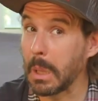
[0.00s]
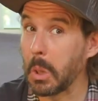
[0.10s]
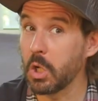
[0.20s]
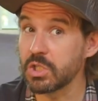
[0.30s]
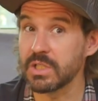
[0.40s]

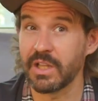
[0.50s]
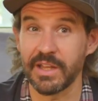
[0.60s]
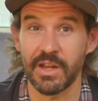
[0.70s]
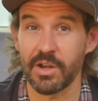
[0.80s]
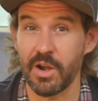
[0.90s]
looks
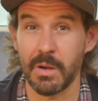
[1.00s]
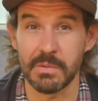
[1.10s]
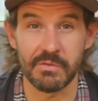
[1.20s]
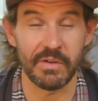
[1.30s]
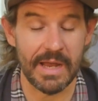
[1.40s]
like
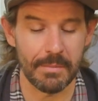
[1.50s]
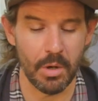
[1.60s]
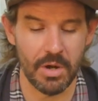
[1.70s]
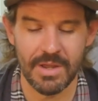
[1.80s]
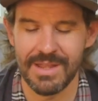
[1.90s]
carbon
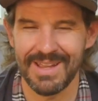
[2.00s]
fiber